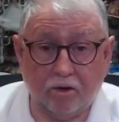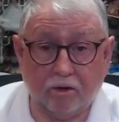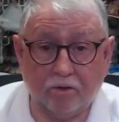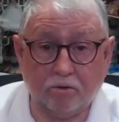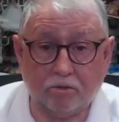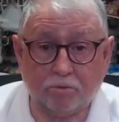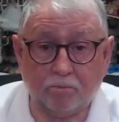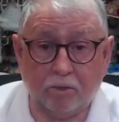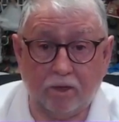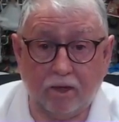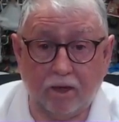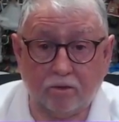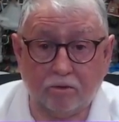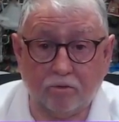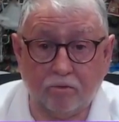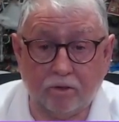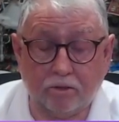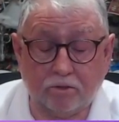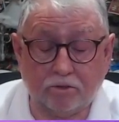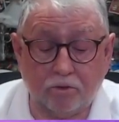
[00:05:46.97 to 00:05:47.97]
I used black
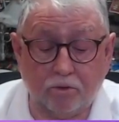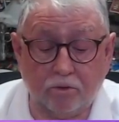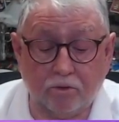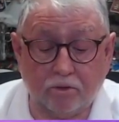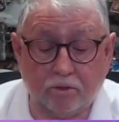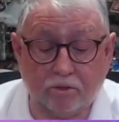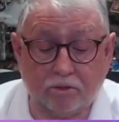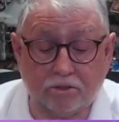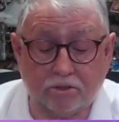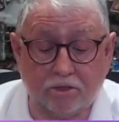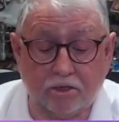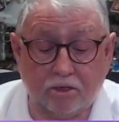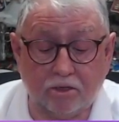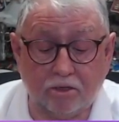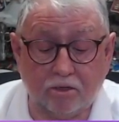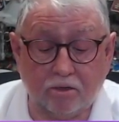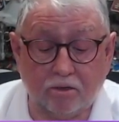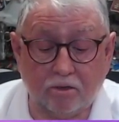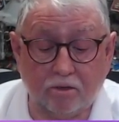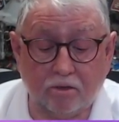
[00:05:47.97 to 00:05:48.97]
thread so you can see.
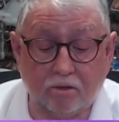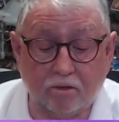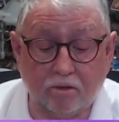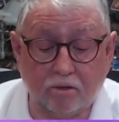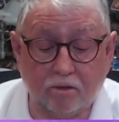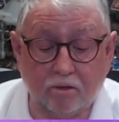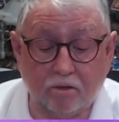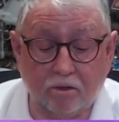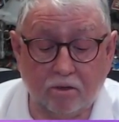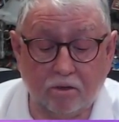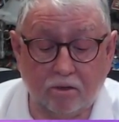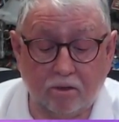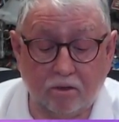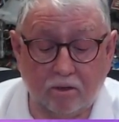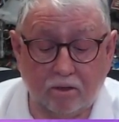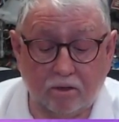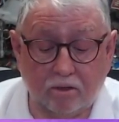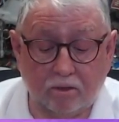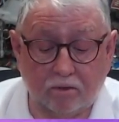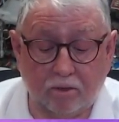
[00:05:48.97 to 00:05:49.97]

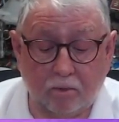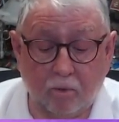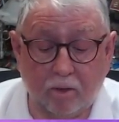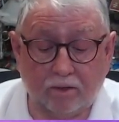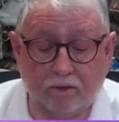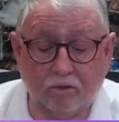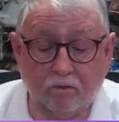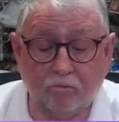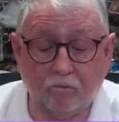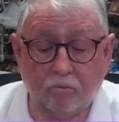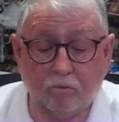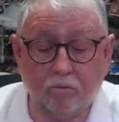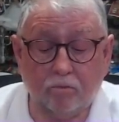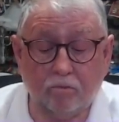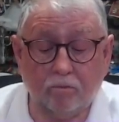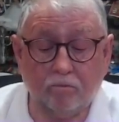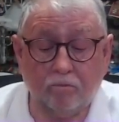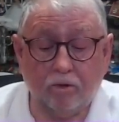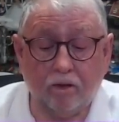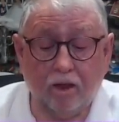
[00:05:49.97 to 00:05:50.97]
It went
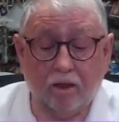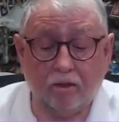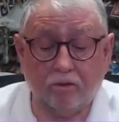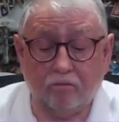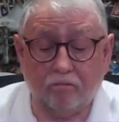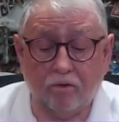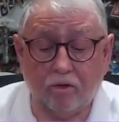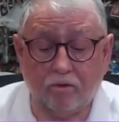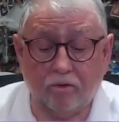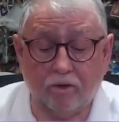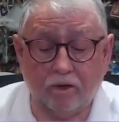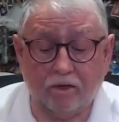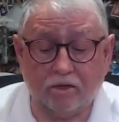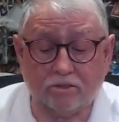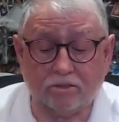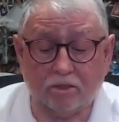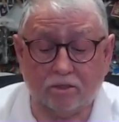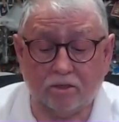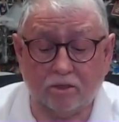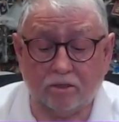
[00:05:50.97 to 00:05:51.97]
together very
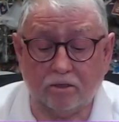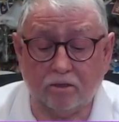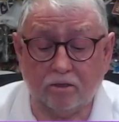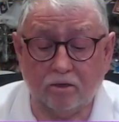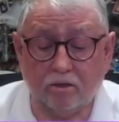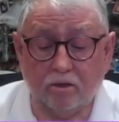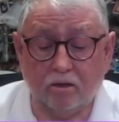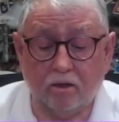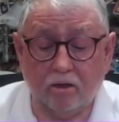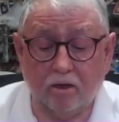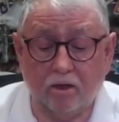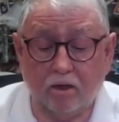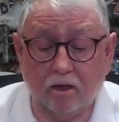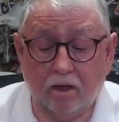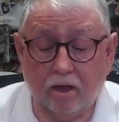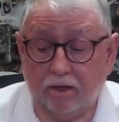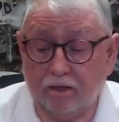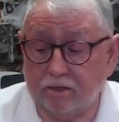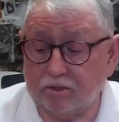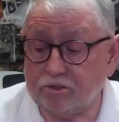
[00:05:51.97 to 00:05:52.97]
easily,
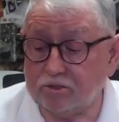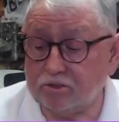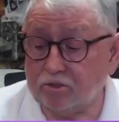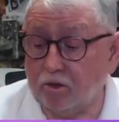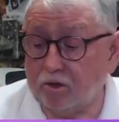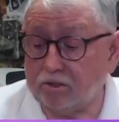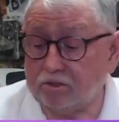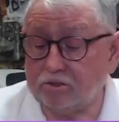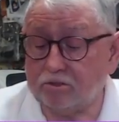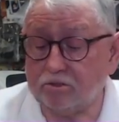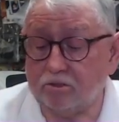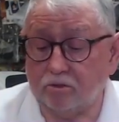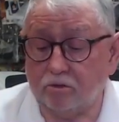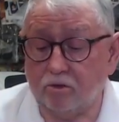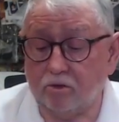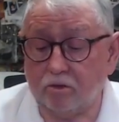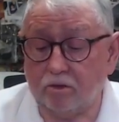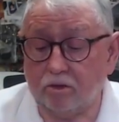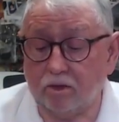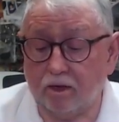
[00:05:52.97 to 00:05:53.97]
and it starts to
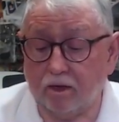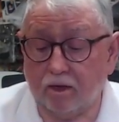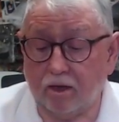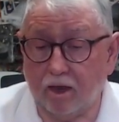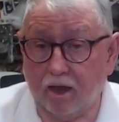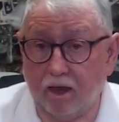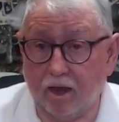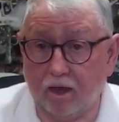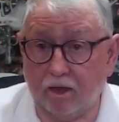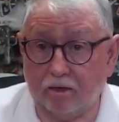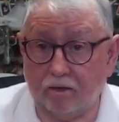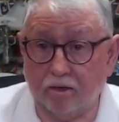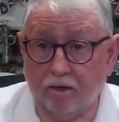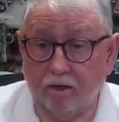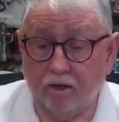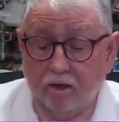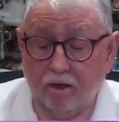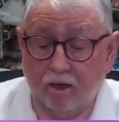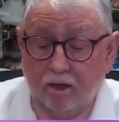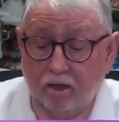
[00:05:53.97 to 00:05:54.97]
look like a hat.
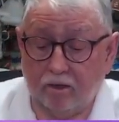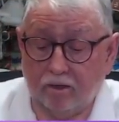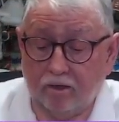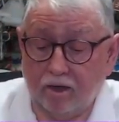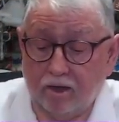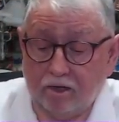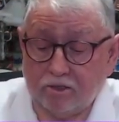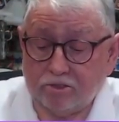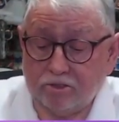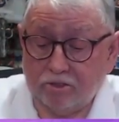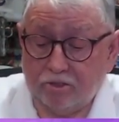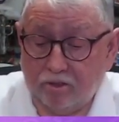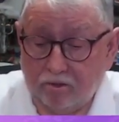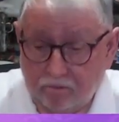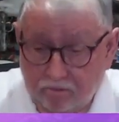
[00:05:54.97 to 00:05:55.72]
And I actually